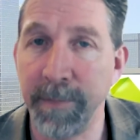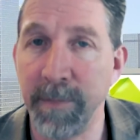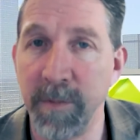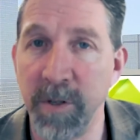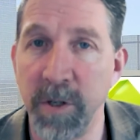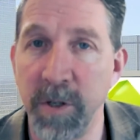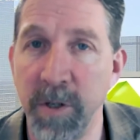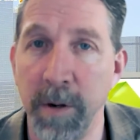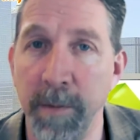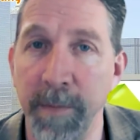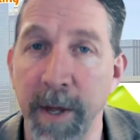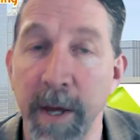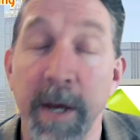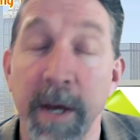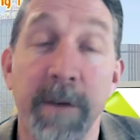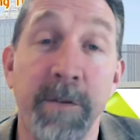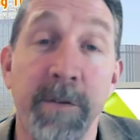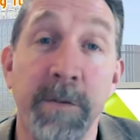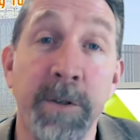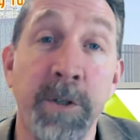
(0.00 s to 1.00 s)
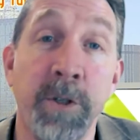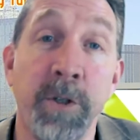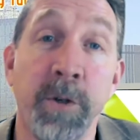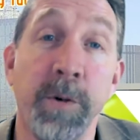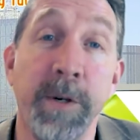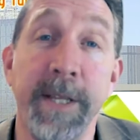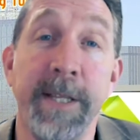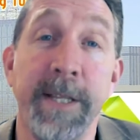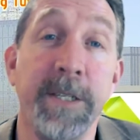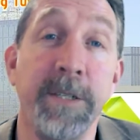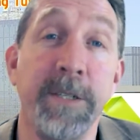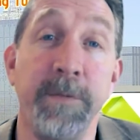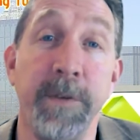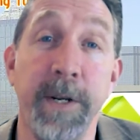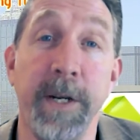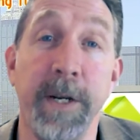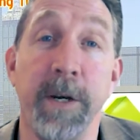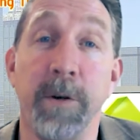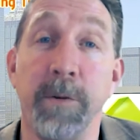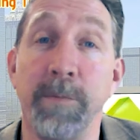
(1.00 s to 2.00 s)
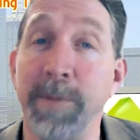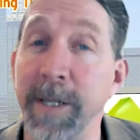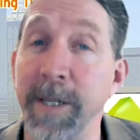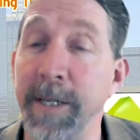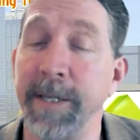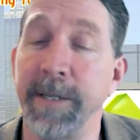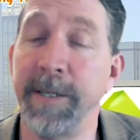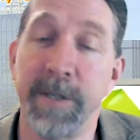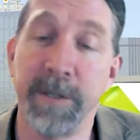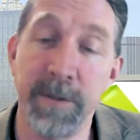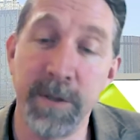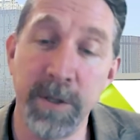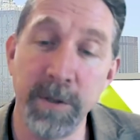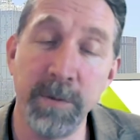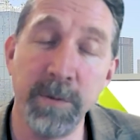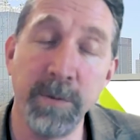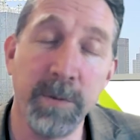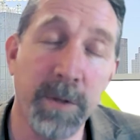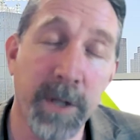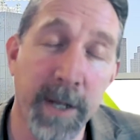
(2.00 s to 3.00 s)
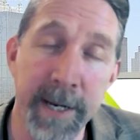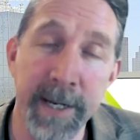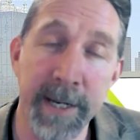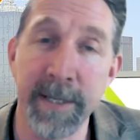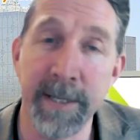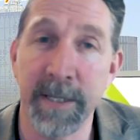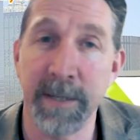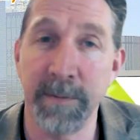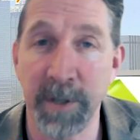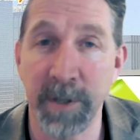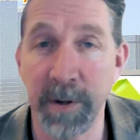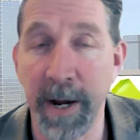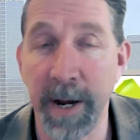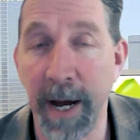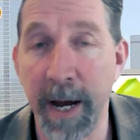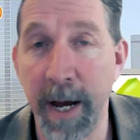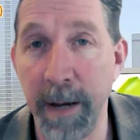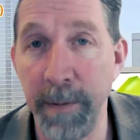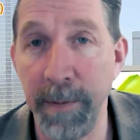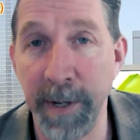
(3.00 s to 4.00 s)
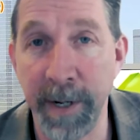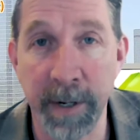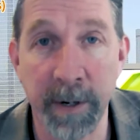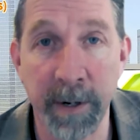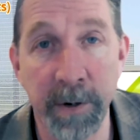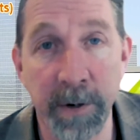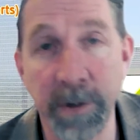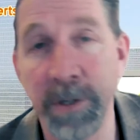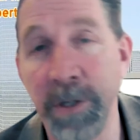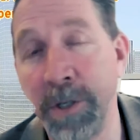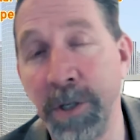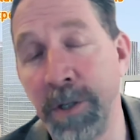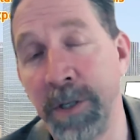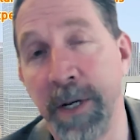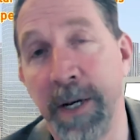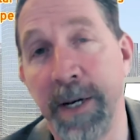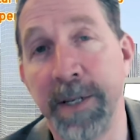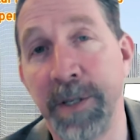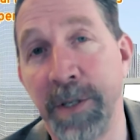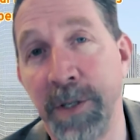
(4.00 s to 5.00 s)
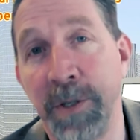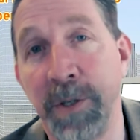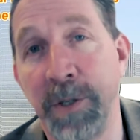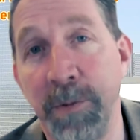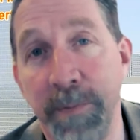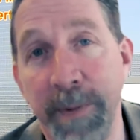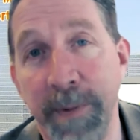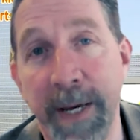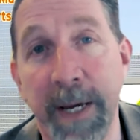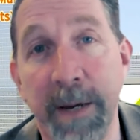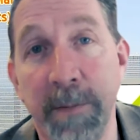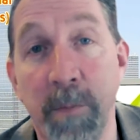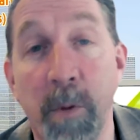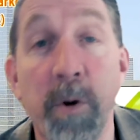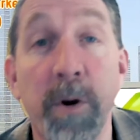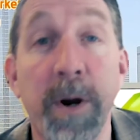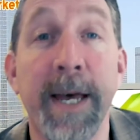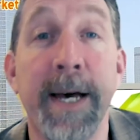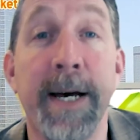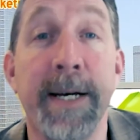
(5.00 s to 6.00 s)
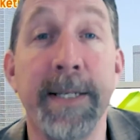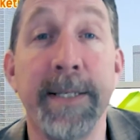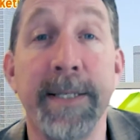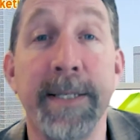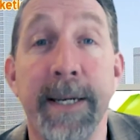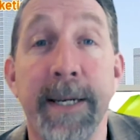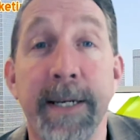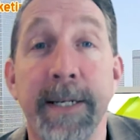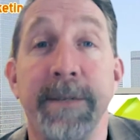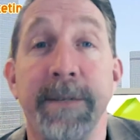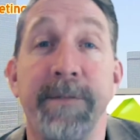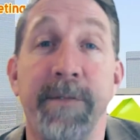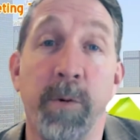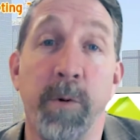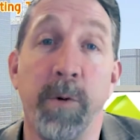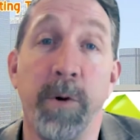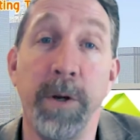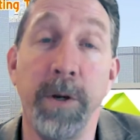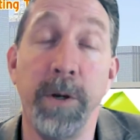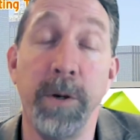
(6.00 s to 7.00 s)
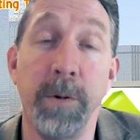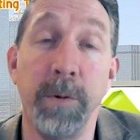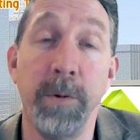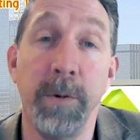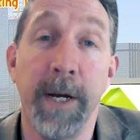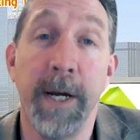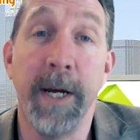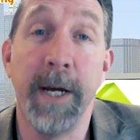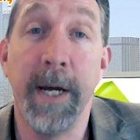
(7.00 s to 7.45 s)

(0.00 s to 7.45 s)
So if you've enjoyed this video, please do like and subscribe. It encourages us to make more content for you.